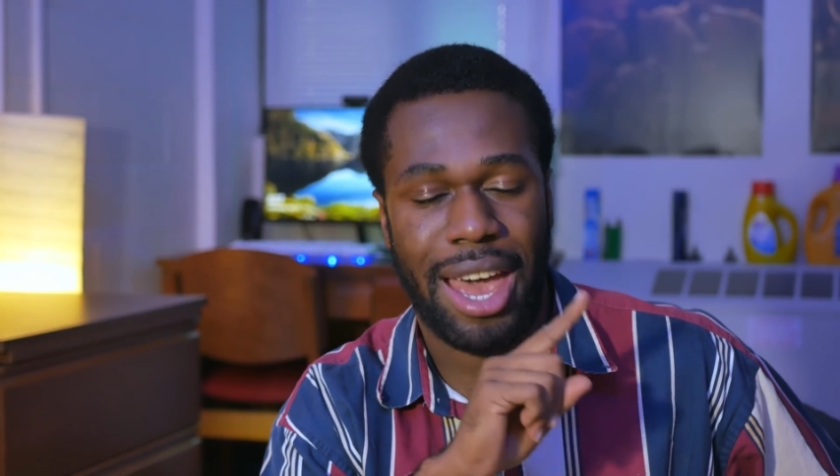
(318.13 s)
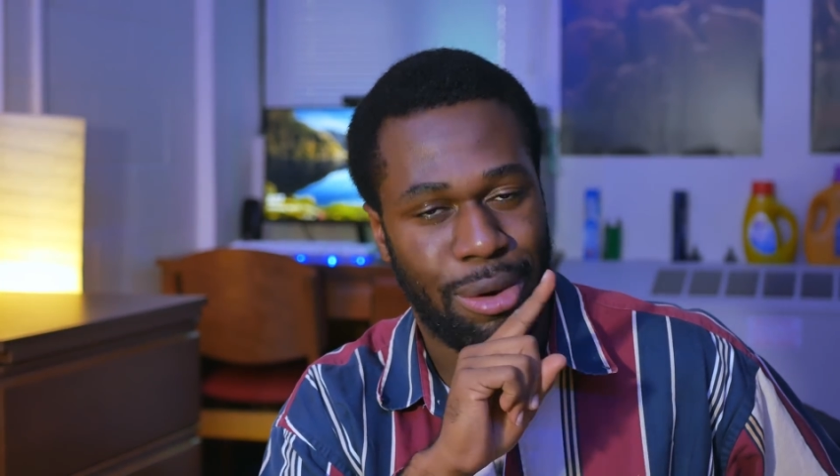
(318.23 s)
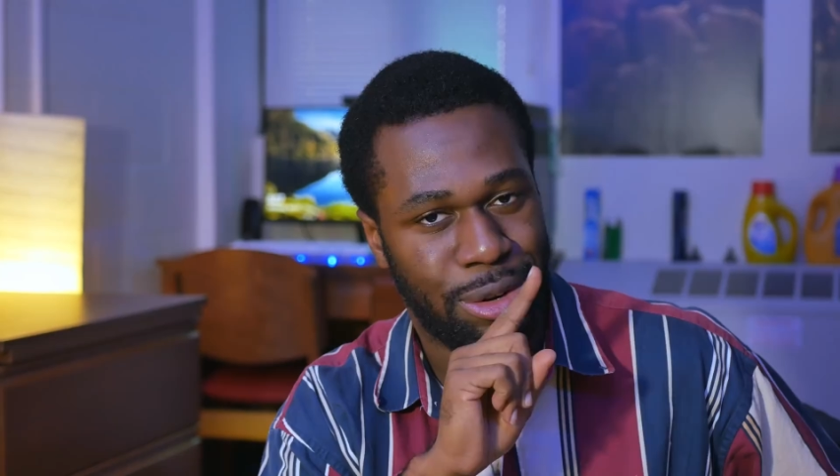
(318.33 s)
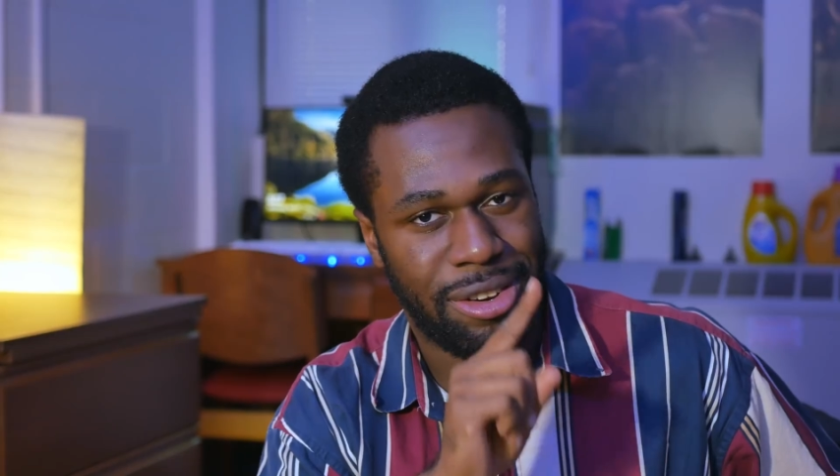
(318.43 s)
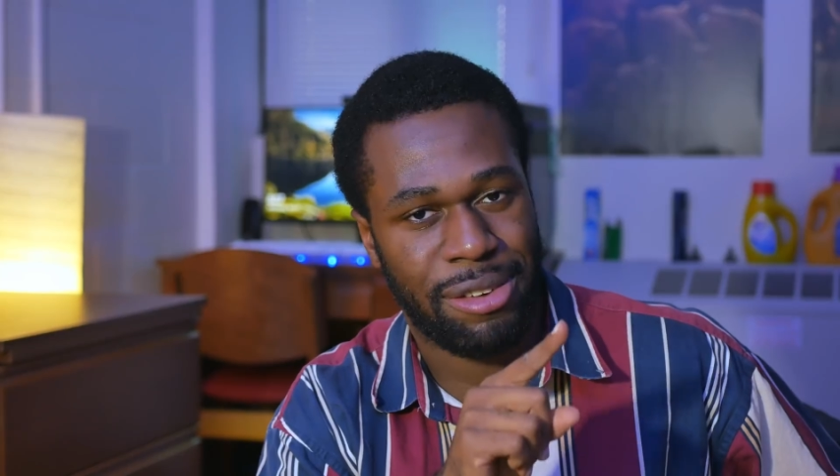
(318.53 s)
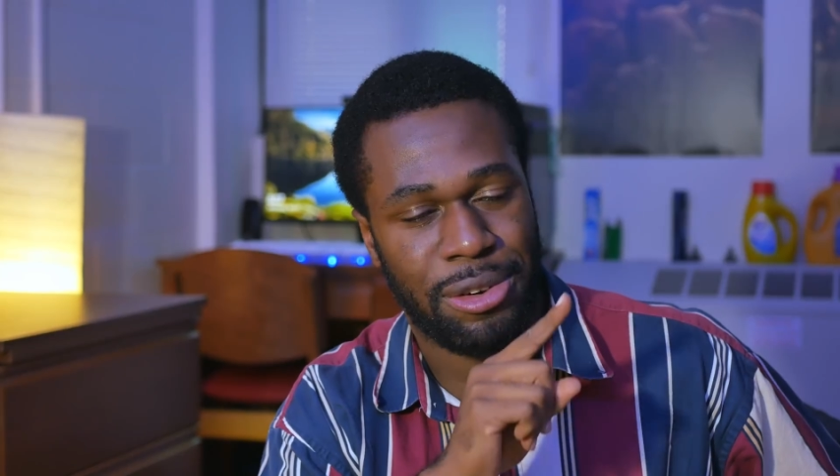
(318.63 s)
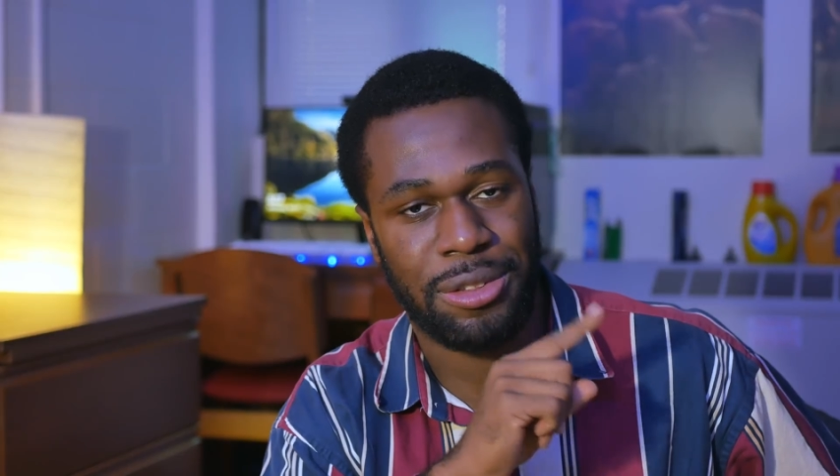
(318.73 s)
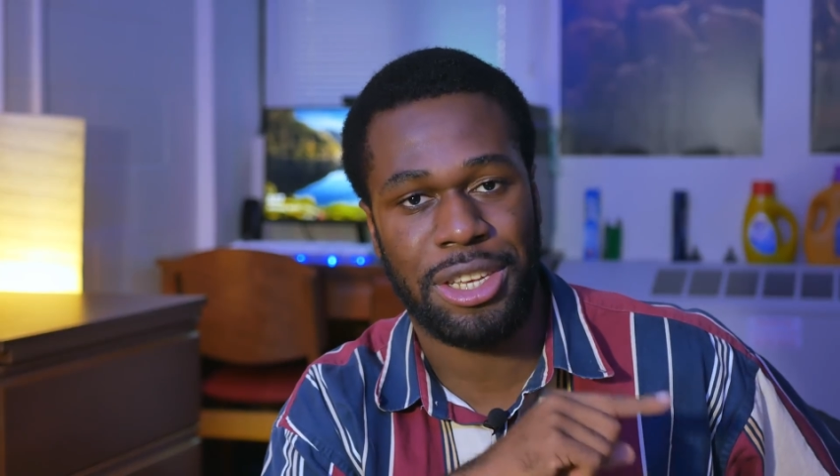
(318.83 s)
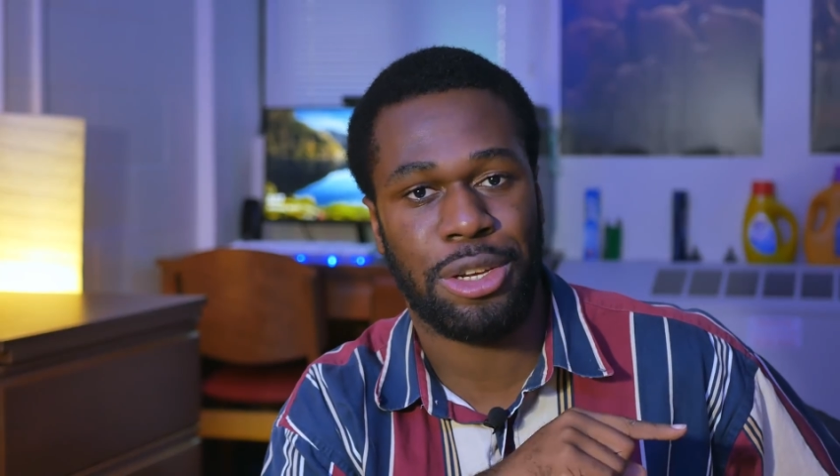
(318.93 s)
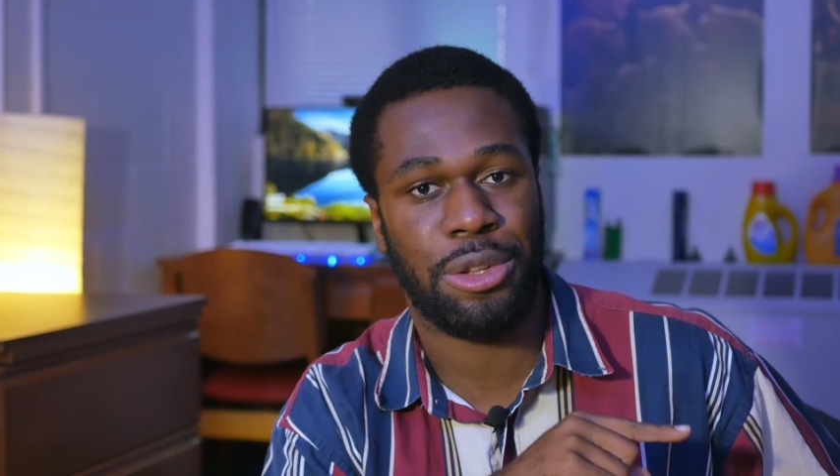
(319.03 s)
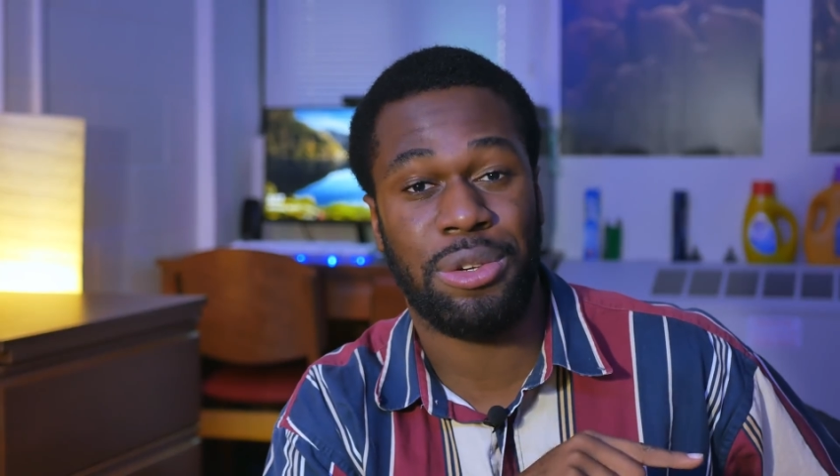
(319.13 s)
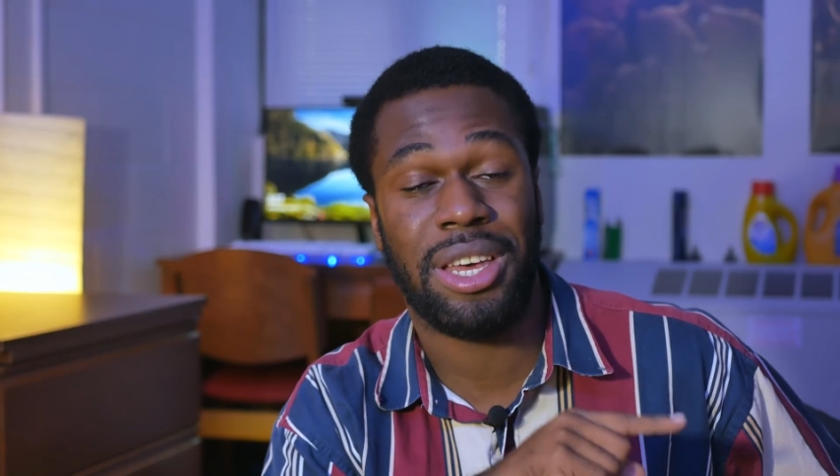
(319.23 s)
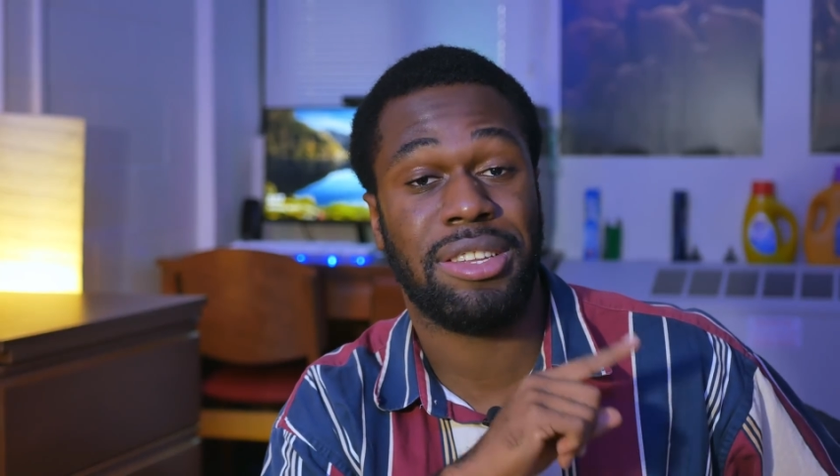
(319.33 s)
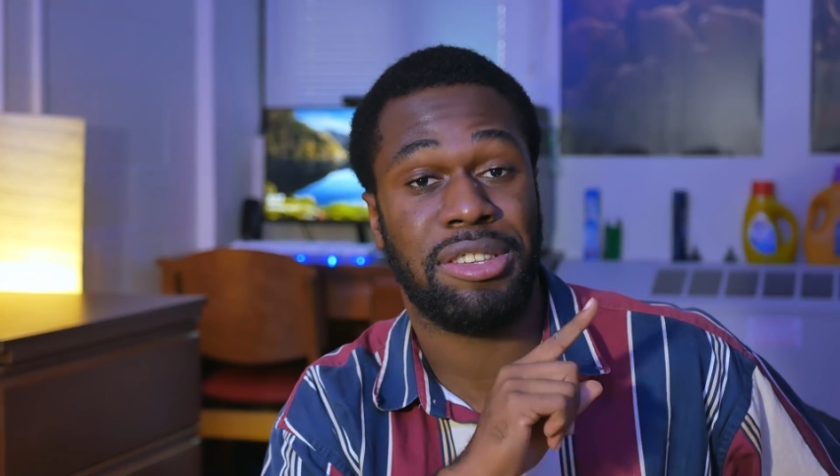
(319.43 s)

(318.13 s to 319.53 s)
I will definitely include that,